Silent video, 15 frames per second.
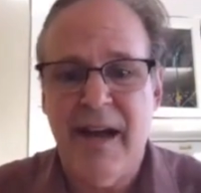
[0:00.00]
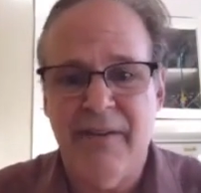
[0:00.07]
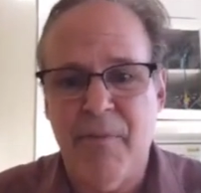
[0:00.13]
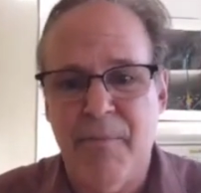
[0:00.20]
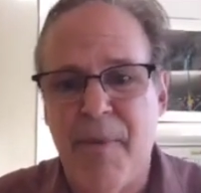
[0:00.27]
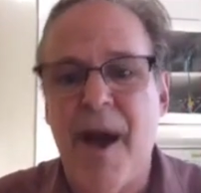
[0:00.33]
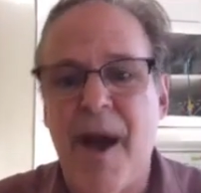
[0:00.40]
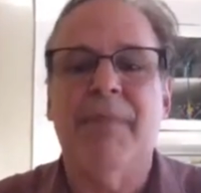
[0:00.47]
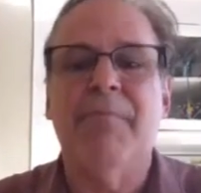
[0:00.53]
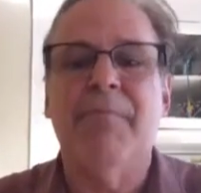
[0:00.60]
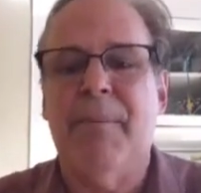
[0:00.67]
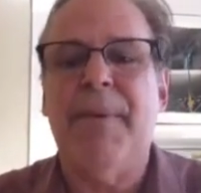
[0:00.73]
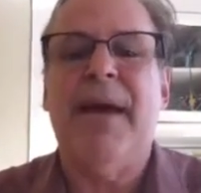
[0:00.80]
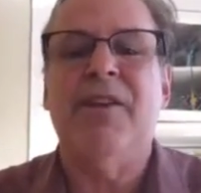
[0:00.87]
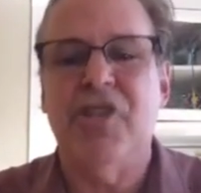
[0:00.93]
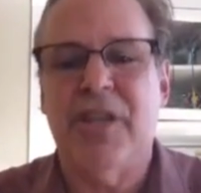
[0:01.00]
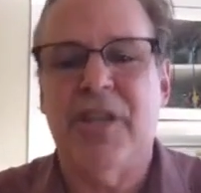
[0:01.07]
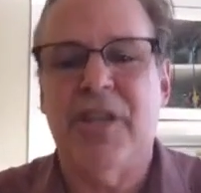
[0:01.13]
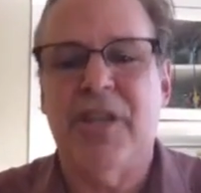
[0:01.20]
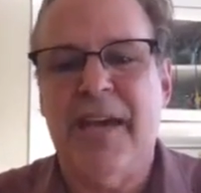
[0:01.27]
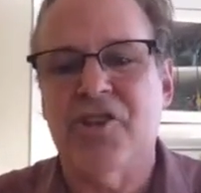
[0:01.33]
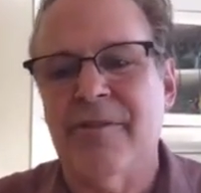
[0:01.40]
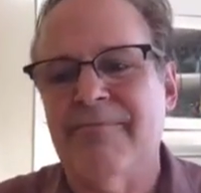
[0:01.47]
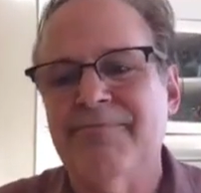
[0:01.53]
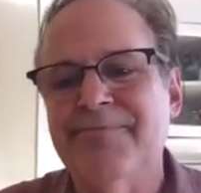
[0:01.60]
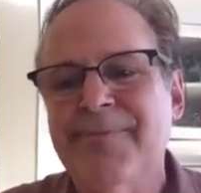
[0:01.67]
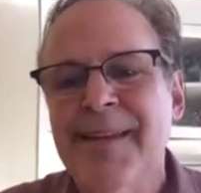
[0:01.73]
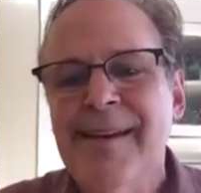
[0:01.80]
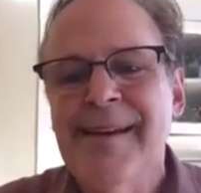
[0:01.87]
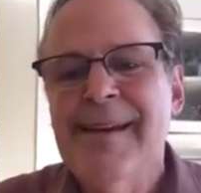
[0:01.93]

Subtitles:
of a bottom-up education.